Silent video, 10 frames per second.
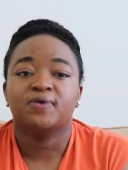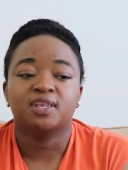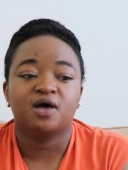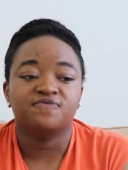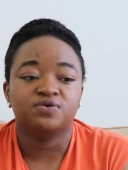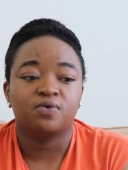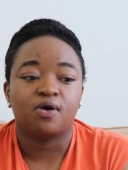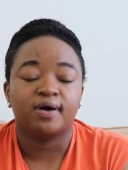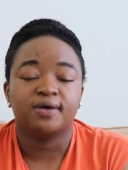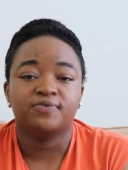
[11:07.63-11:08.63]
We love you
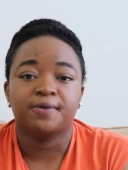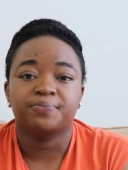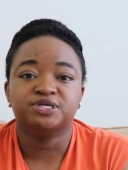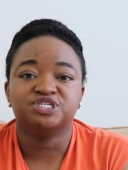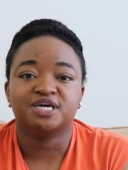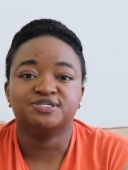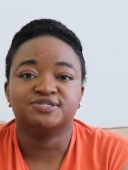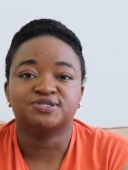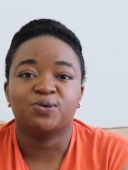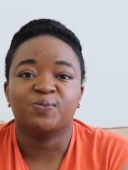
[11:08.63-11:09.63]
all, and we appreciate you
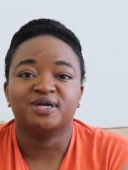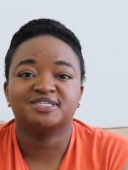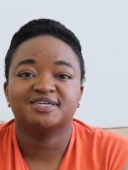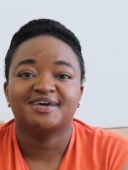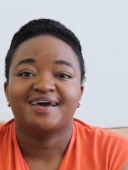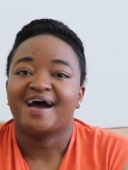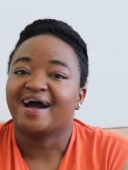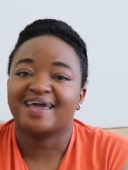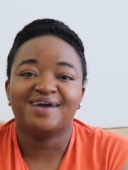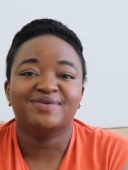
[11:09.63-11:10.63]
so much.
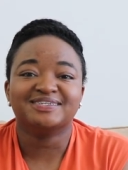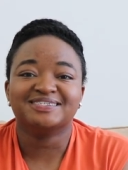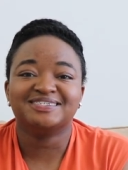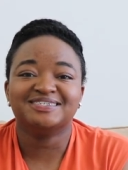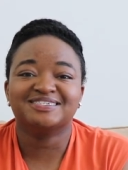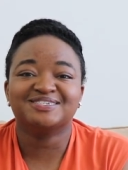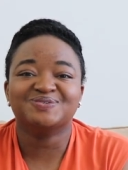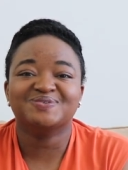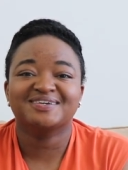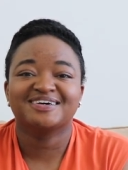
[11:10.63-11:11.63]
I can't wait to see you
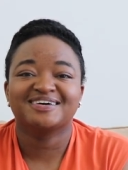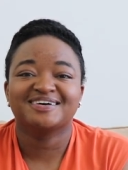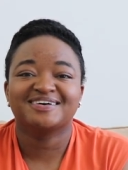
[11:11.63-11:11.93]
soon.